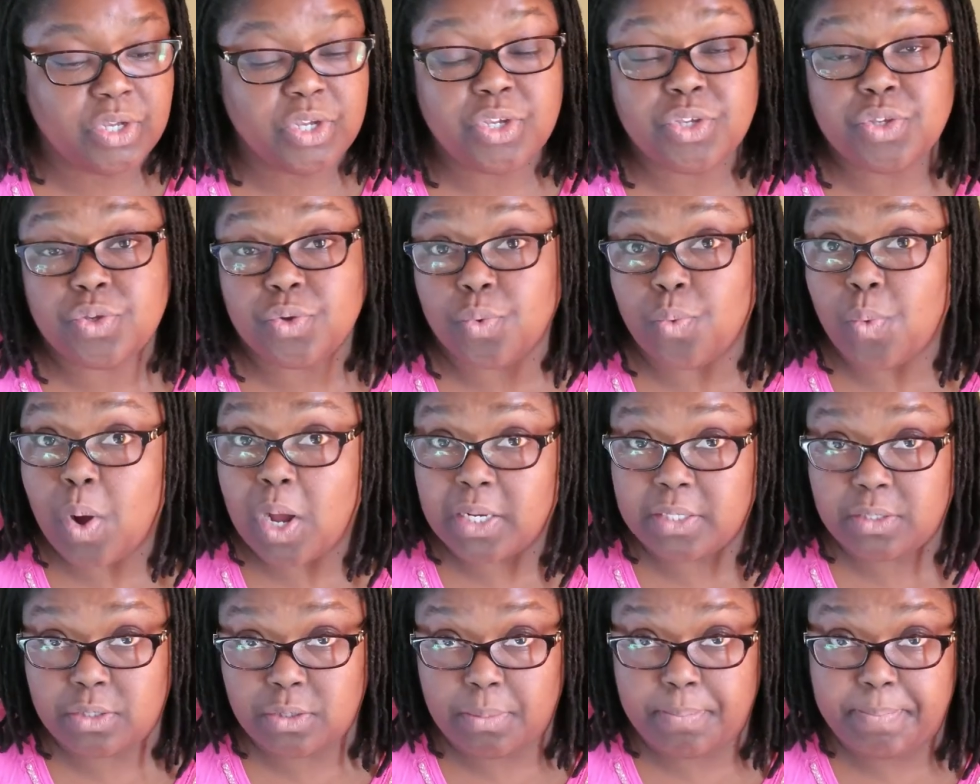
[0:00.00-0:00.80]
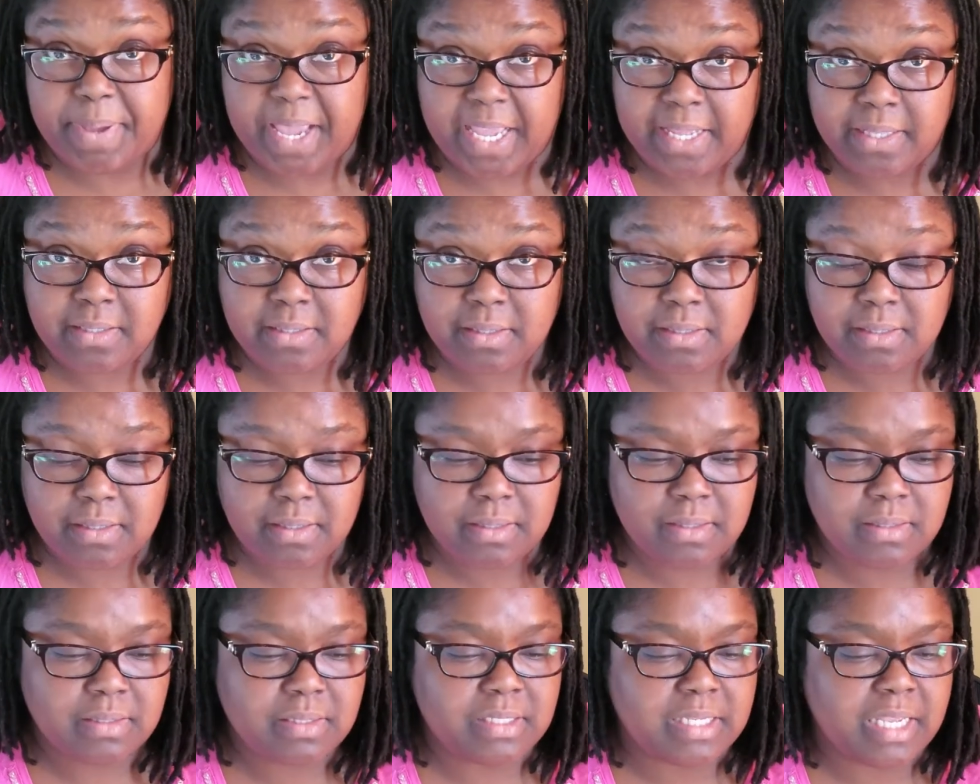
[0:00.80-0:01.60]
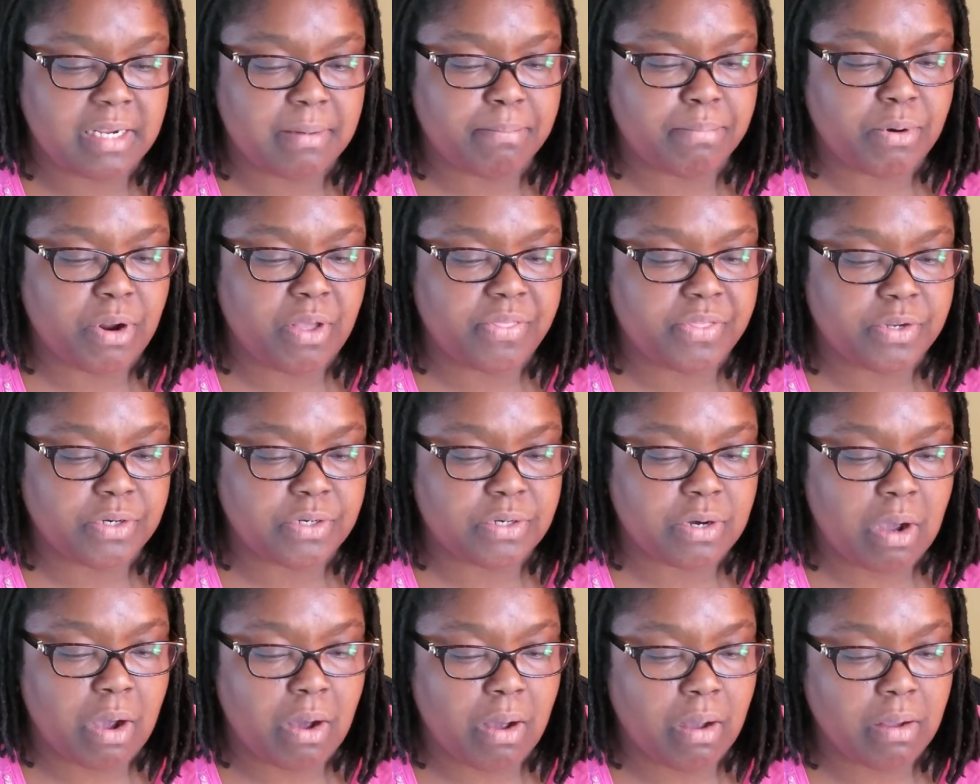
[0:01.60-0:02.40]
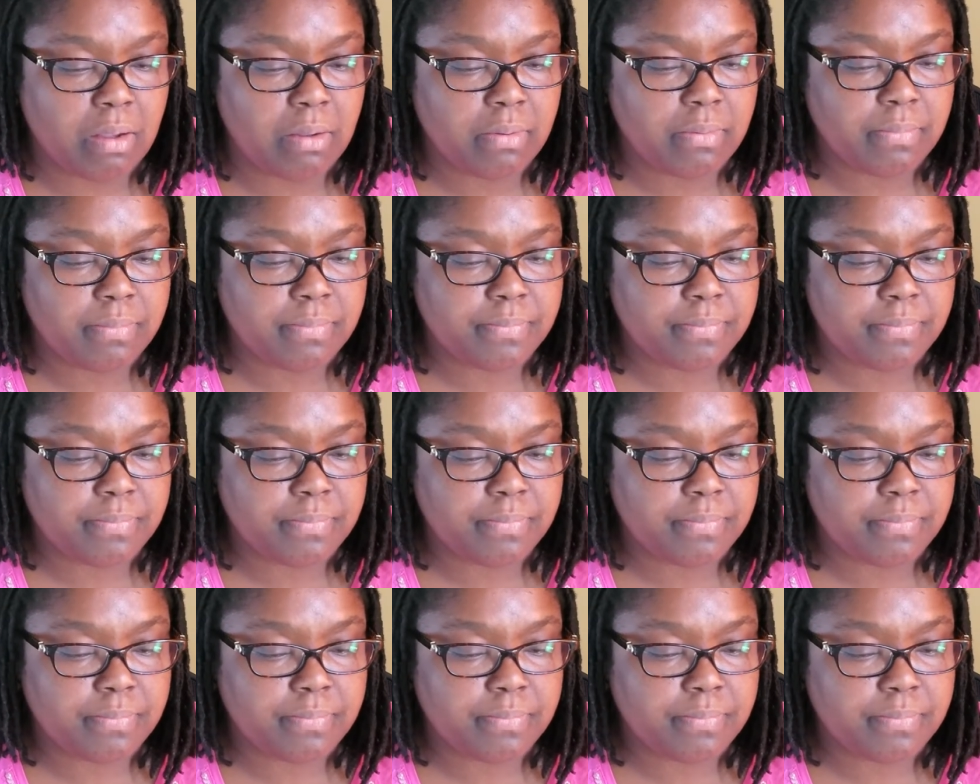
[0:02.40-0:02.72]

"You want to bet?" said Brother Dog.